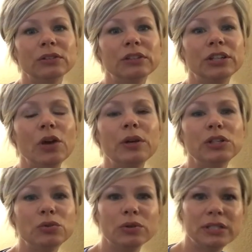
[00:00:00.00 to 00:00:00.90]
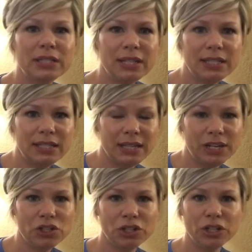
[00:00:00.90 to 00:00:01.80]
going towards a
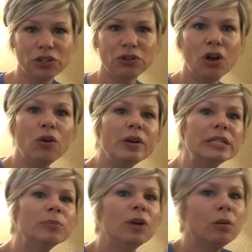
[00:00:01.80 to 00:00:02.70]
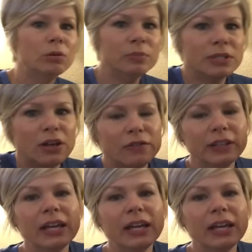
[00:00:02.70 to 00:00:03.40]
destination, and you're always problem solving.